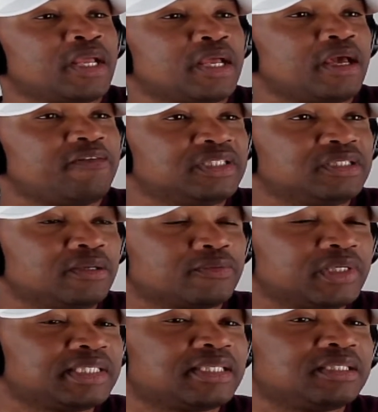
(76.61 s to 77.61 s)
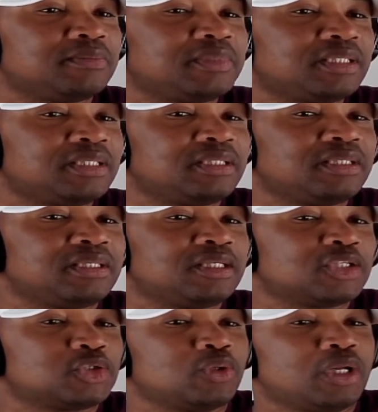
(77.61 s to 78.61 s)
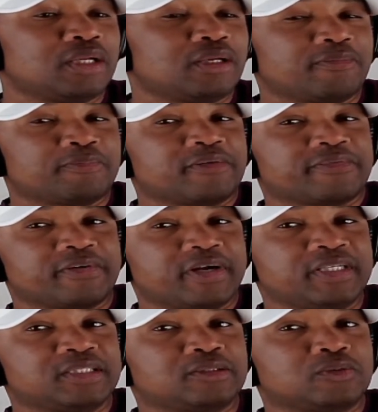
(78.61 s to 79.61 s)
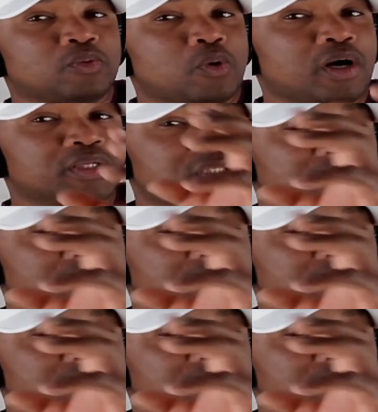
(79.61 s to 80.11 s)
If it's not racism, you show a lot of preference towards a